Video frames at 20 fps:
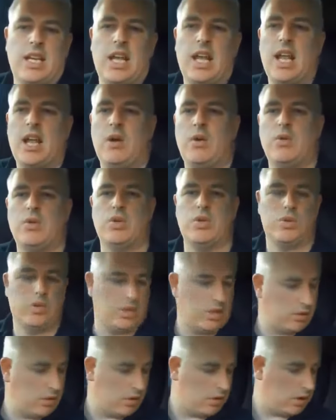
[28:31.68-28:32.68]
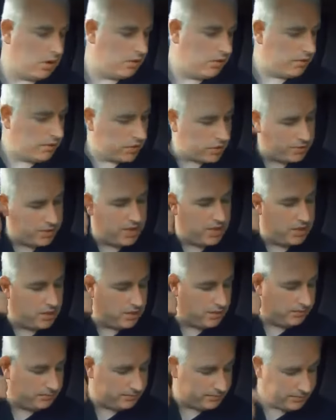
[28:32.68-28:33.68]
get that all sorted all out for me,
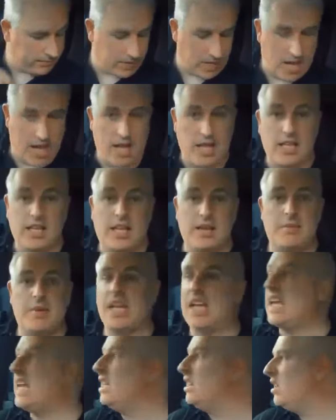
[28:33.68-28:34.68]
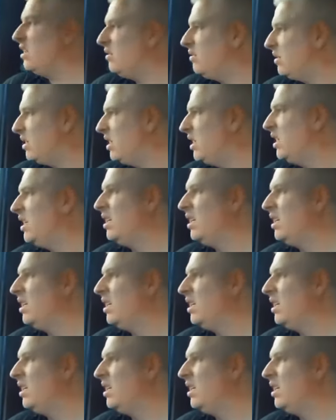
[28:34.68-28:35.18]
and get my head down.